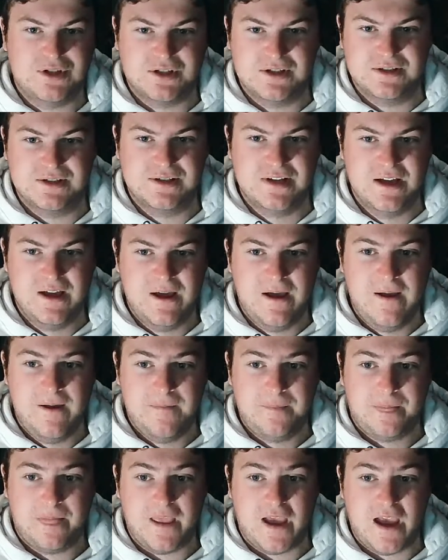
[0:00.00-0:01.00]
is
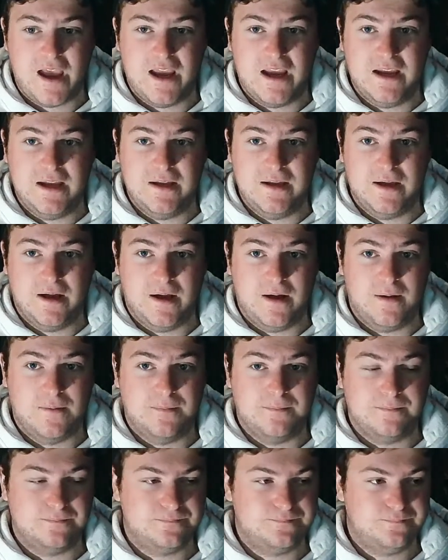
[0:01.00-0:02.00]
a
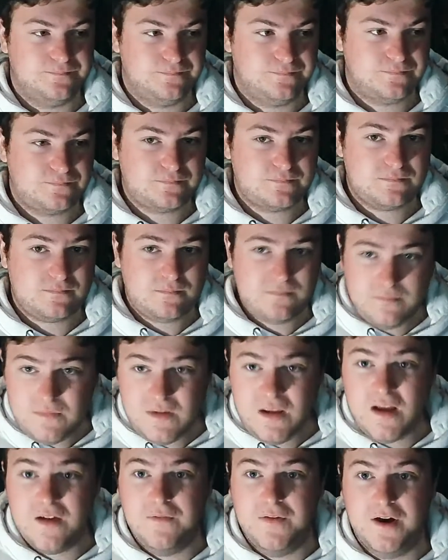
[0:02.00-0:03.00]

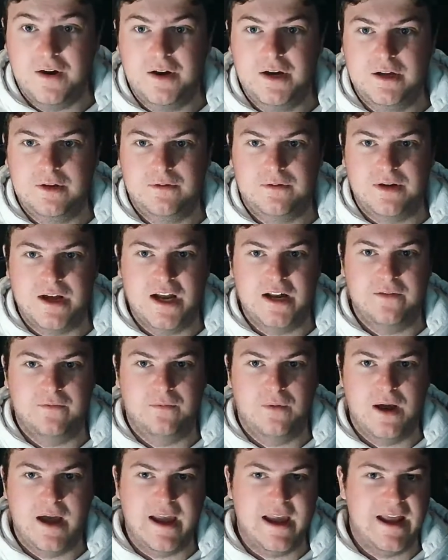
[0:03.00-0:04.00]
very creative
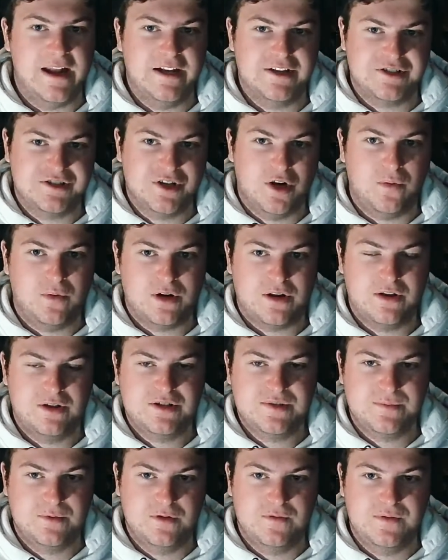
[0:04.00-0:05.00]
way. And it's not one of
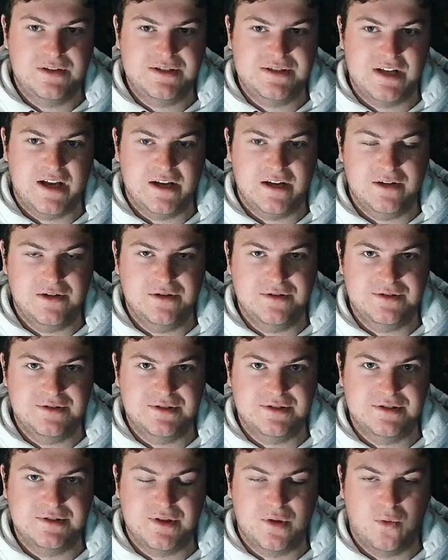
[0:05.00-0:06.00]
those movies that
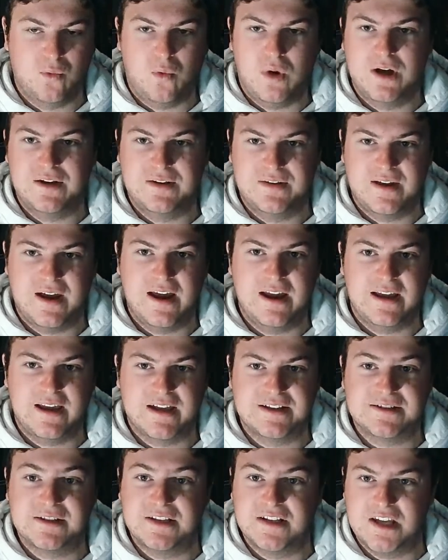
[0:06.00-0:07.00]
uses the one take
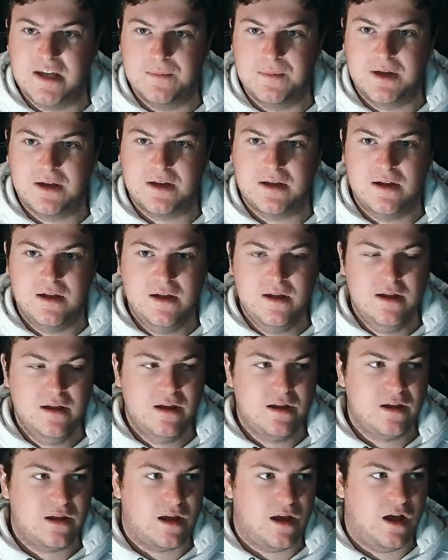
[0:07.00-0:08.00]
as a gimmick.
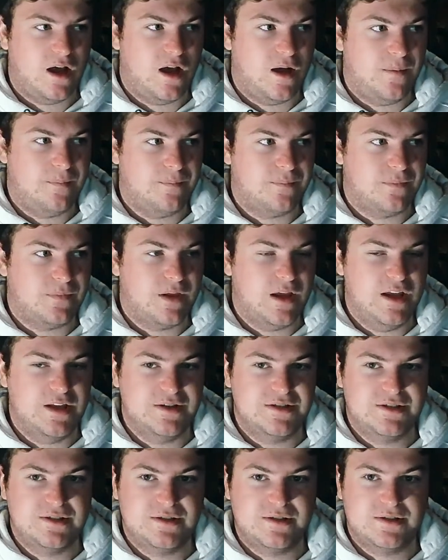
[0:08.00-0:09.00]

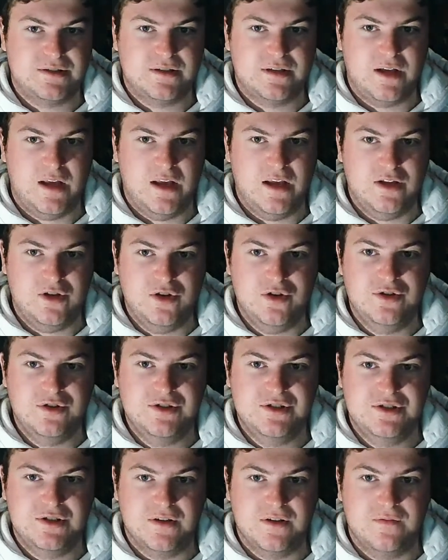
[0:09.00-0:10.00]
It
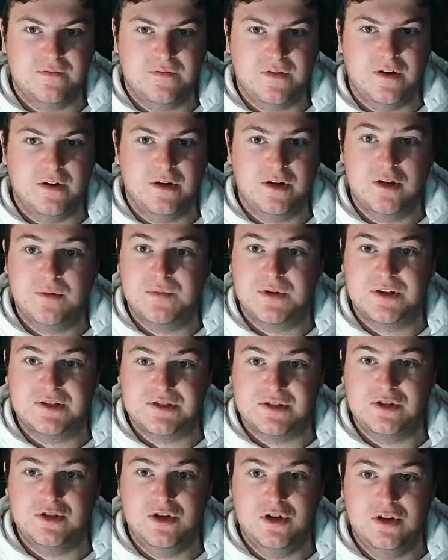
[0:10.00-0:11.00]
uses it very good because
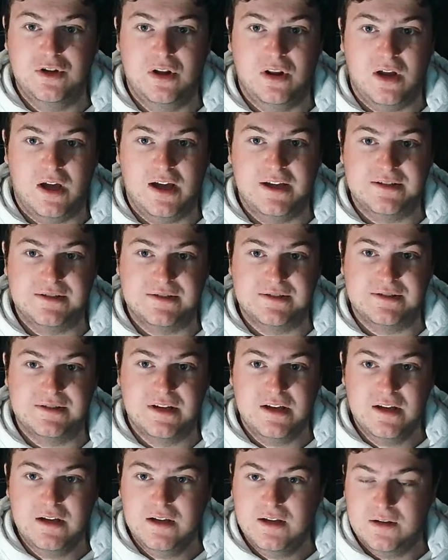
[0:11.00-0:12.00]
it utilizes
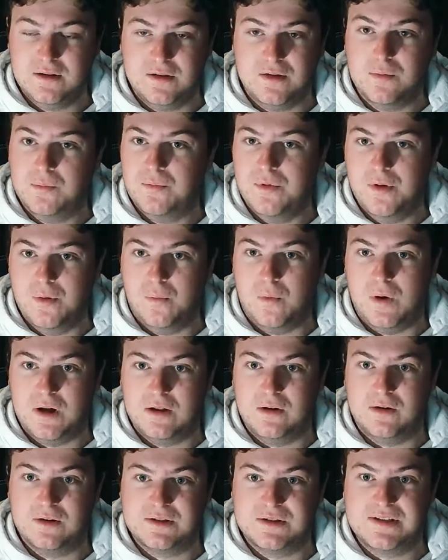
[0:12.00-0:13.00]
the one
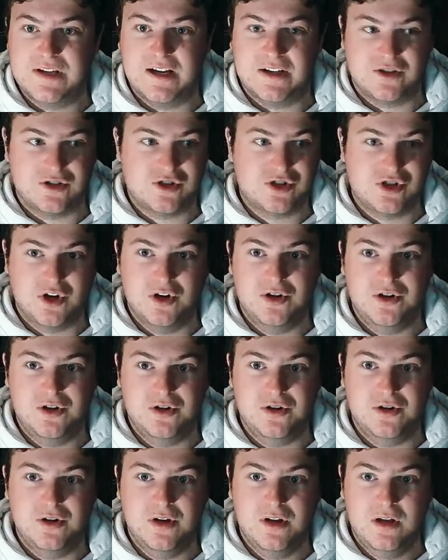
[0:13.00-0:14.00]
long take to show you